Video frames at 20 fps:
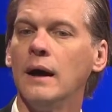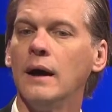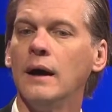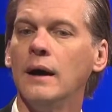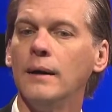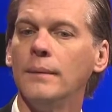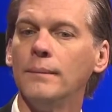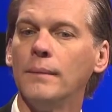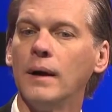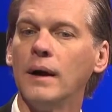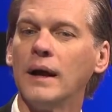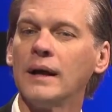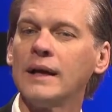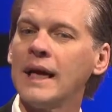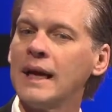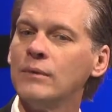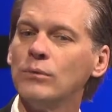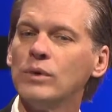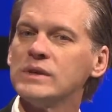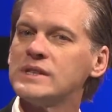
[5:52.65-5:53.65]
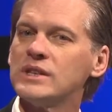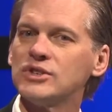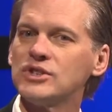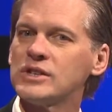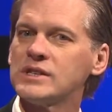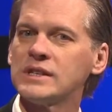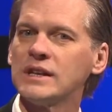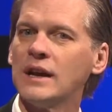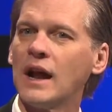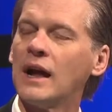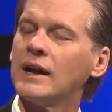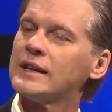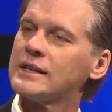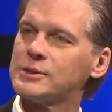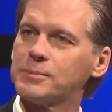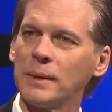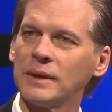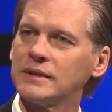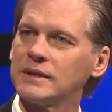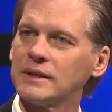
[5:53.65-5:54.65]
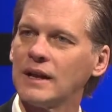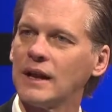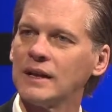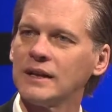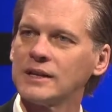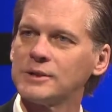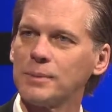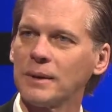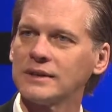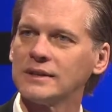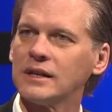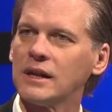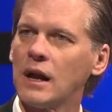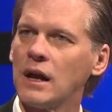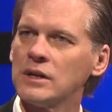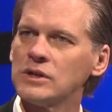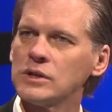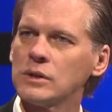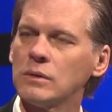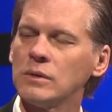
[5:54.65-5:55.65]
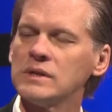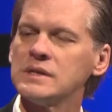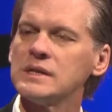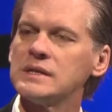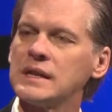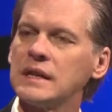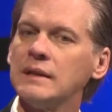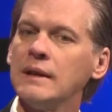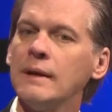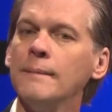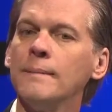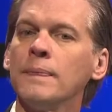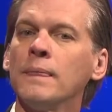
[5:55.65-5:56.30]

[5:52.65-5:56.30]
Um, again, was it just an unexpected, unexpected consequences? And